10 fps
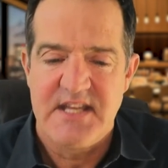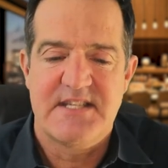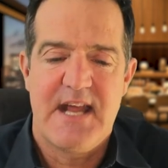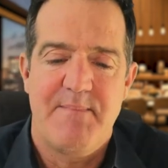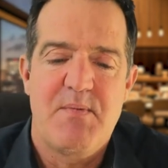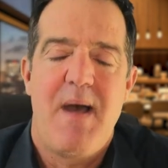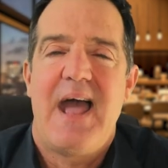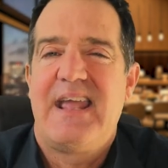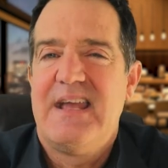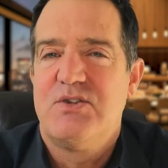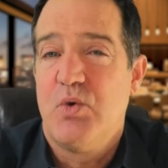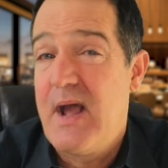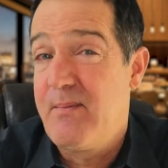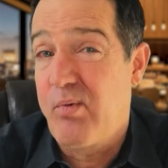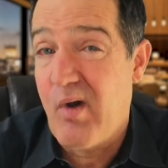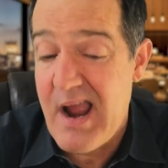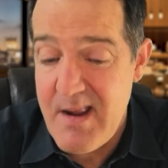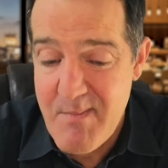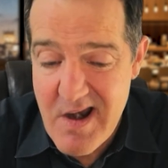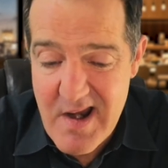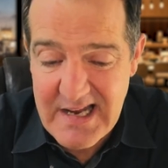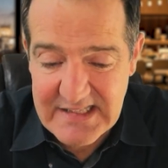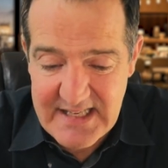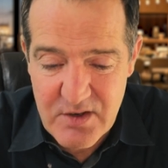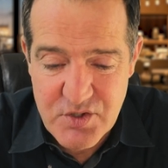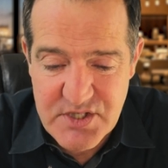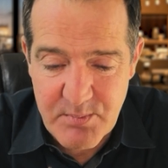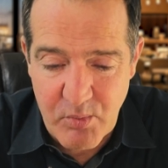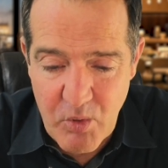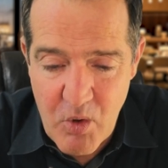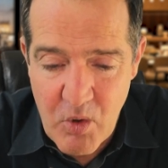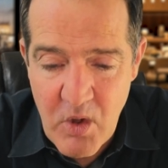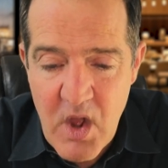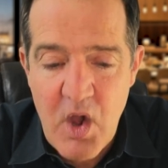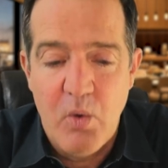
stepped back into a primary leadership role